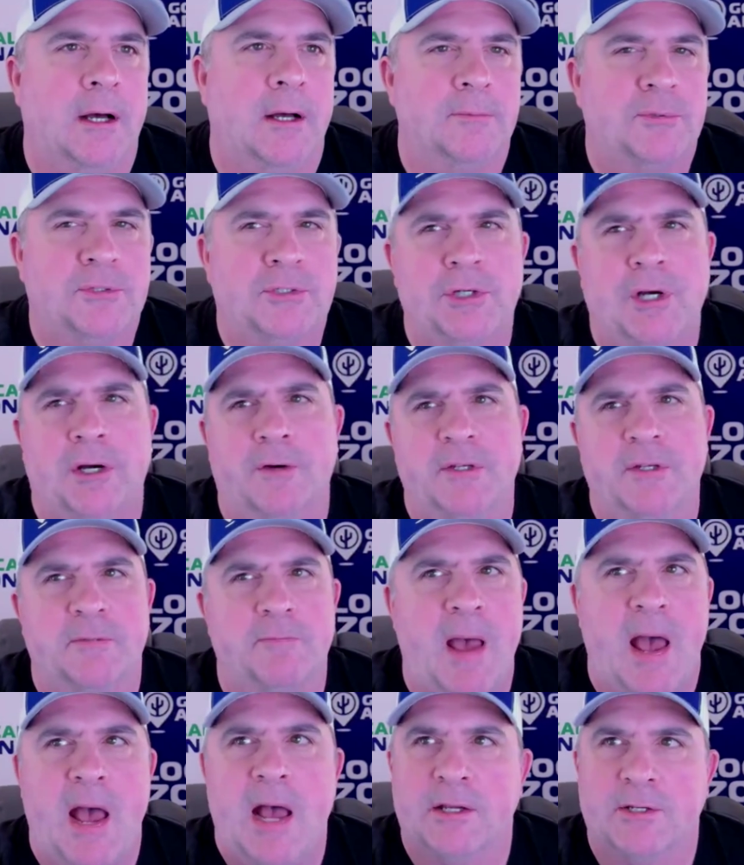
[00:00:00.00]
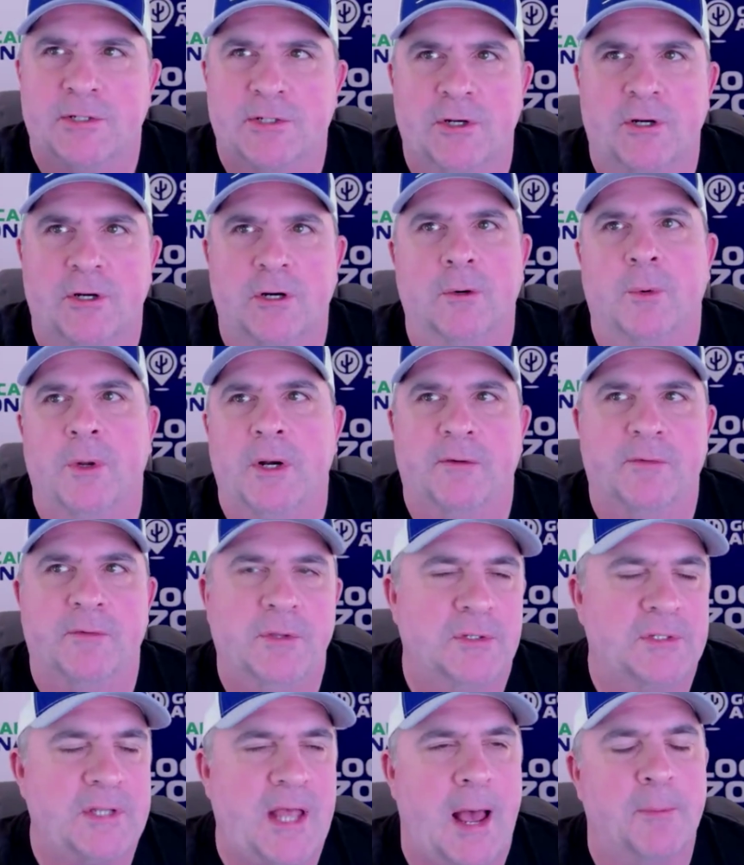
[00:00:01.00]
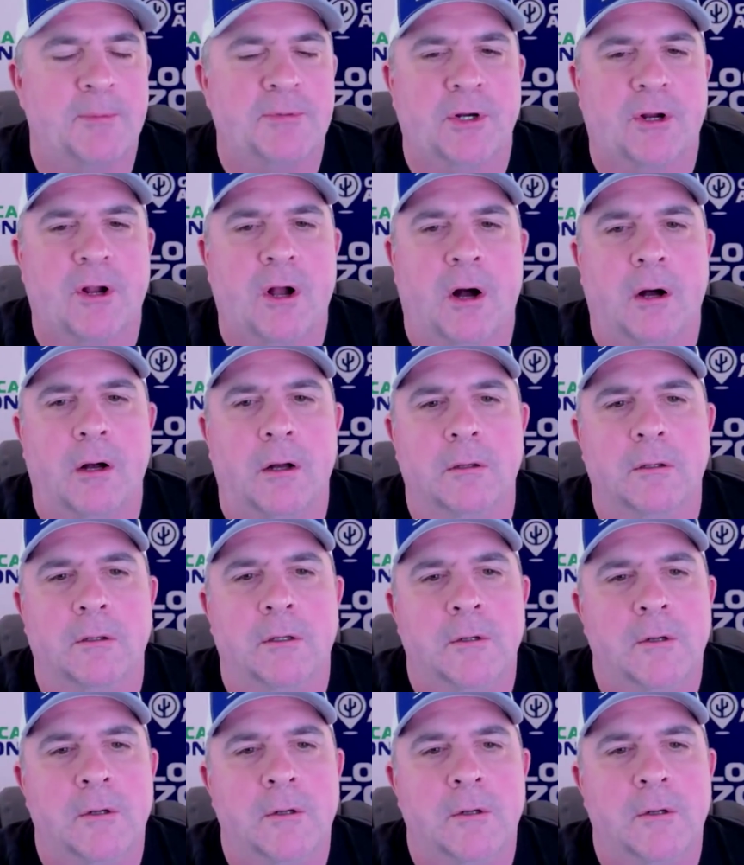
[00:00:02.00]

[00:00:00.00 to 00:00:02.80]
Service Master or whatever those apps are called,